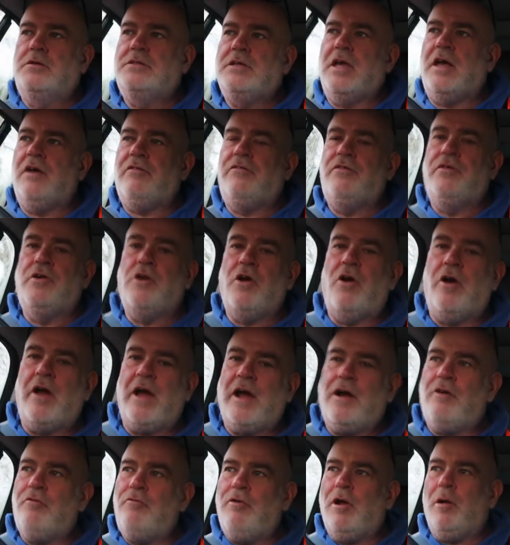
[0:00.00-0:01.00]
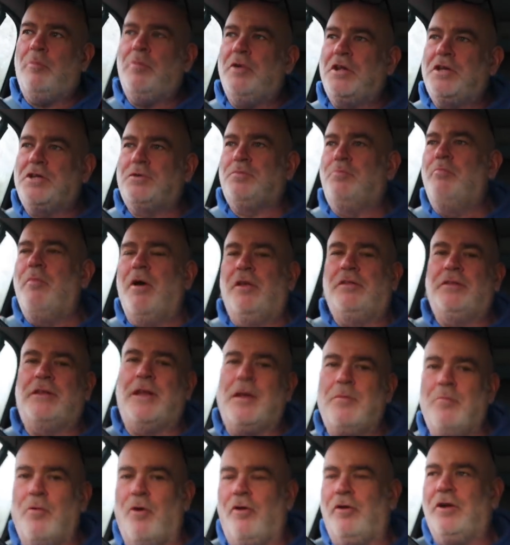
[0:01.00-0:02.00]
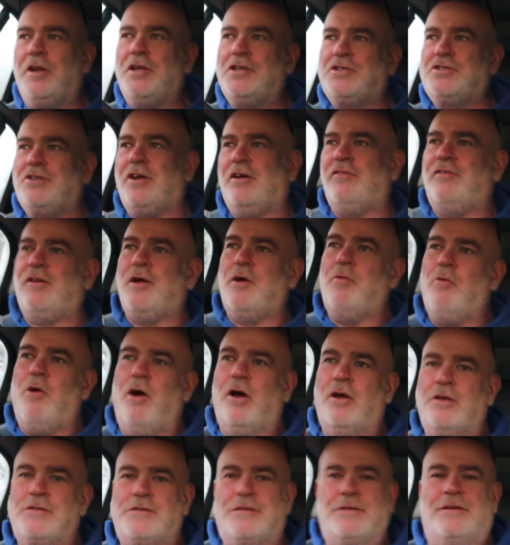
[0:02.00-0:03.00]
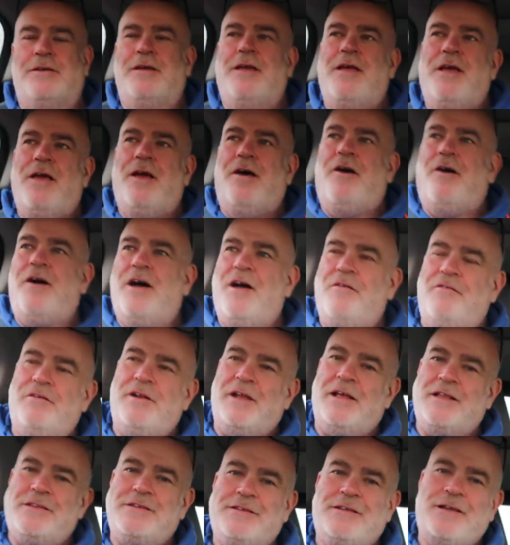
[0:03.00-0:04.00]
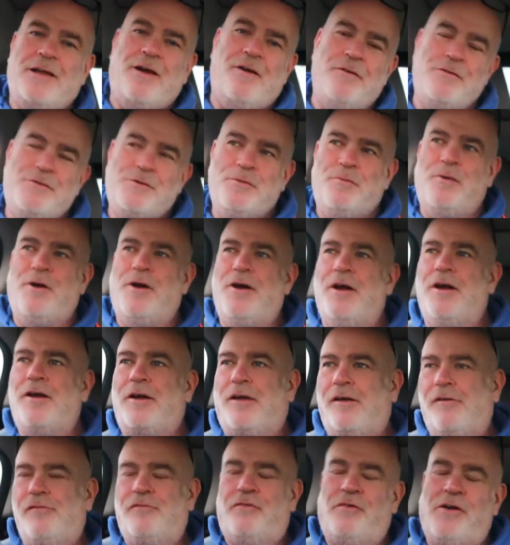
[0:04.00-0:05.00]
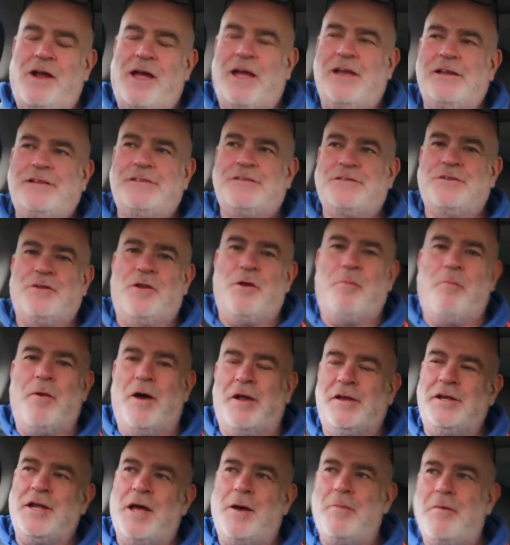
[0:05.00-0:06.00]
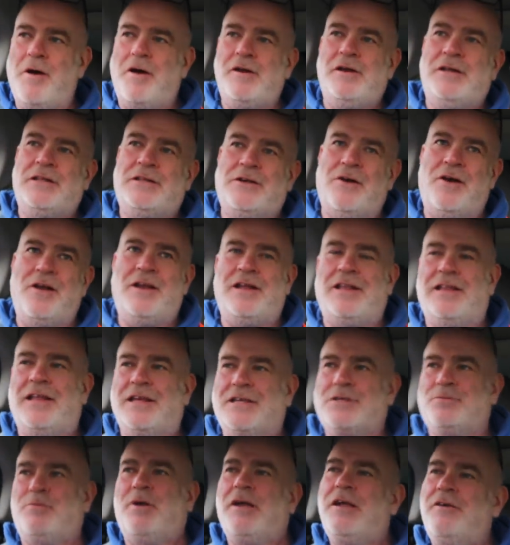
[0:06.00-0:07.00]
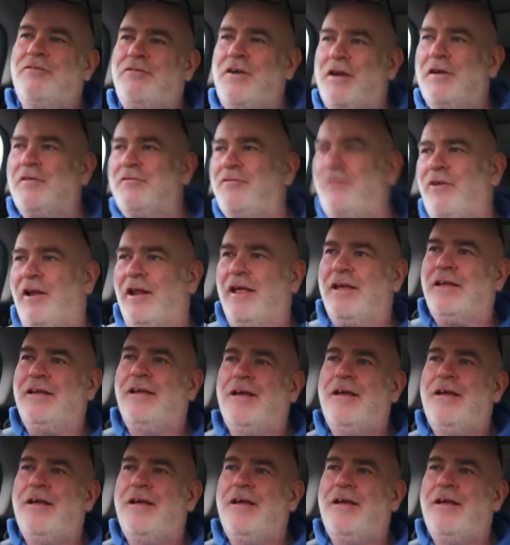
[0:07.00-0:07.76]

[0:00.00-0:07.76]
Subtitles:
So I forgot how rubbish Monday morning traffic was. I haven't had to go to work for ages on a Monday. I'm only doing it this week, thankfully.